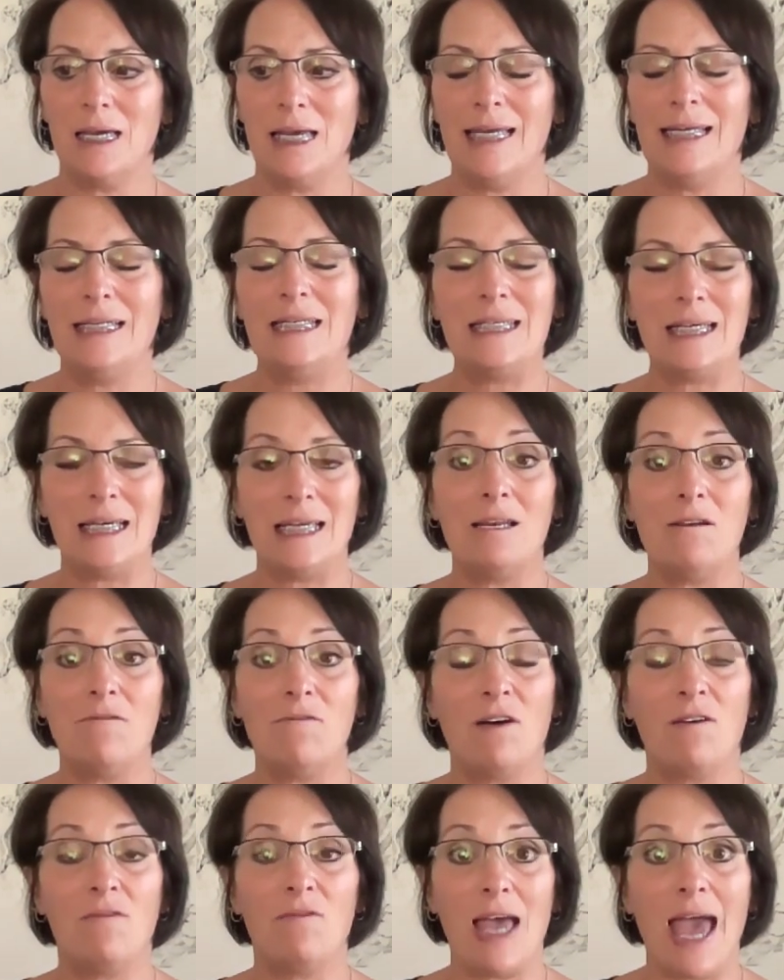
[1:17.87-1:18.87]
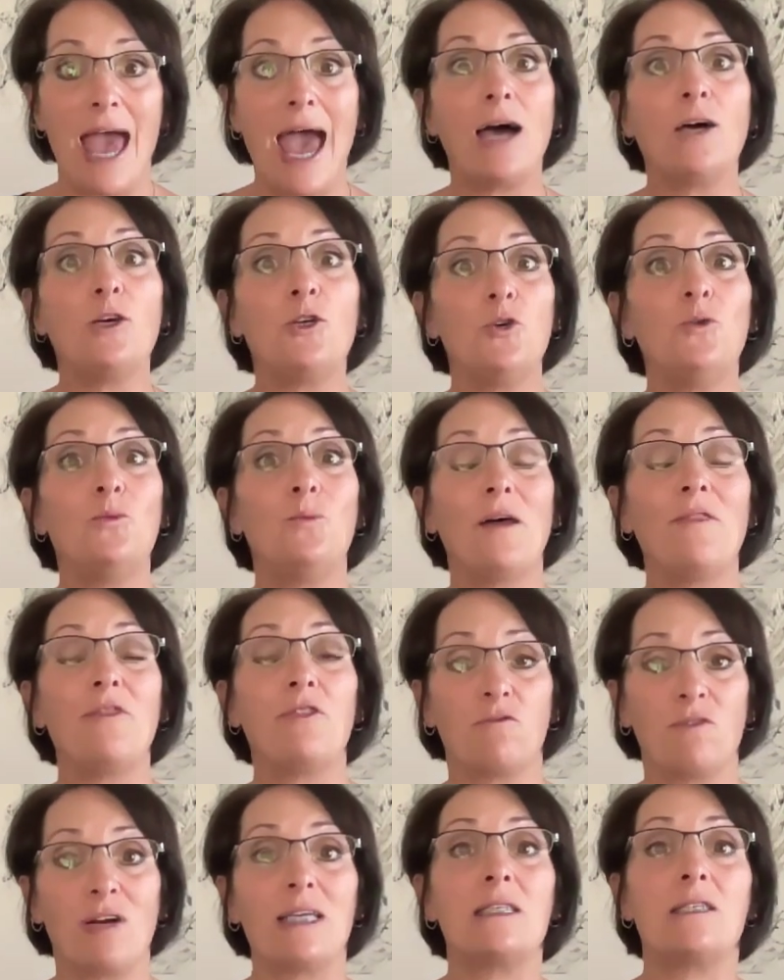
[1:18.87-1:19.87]
indicative of how you want
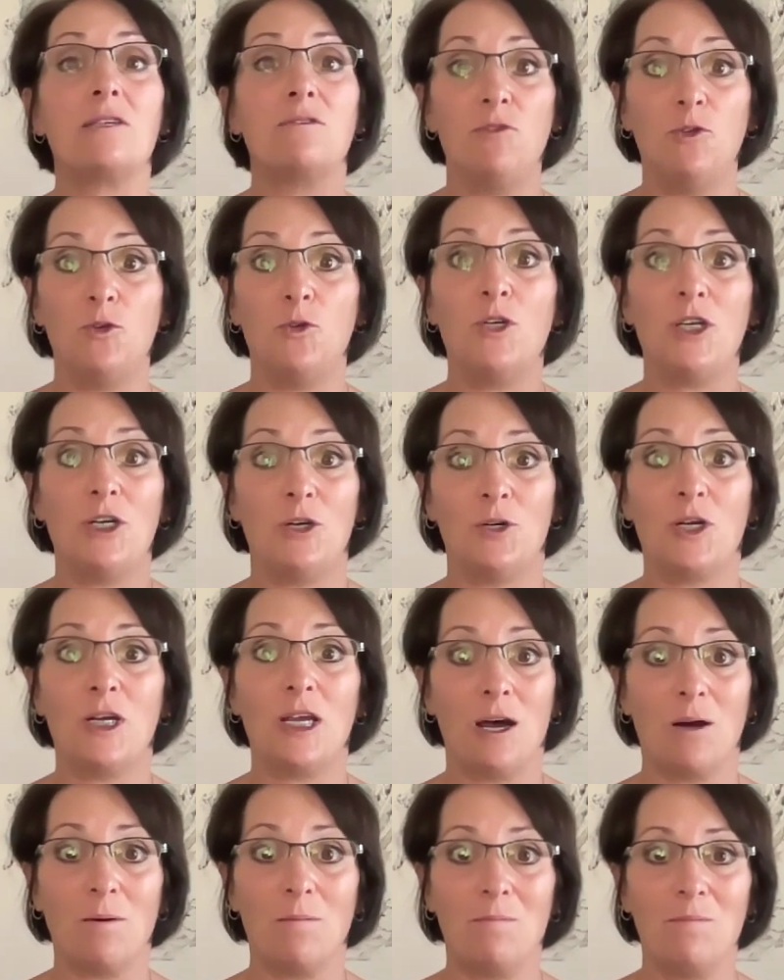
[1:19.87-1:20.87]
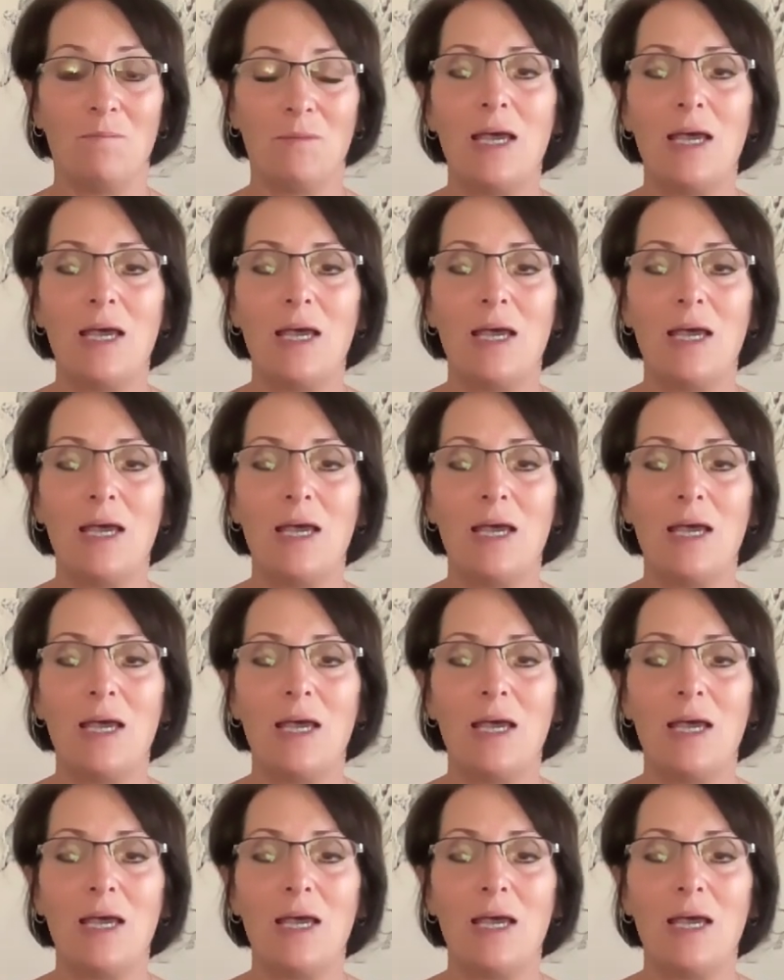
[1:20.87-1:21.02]
the rest of your year to go?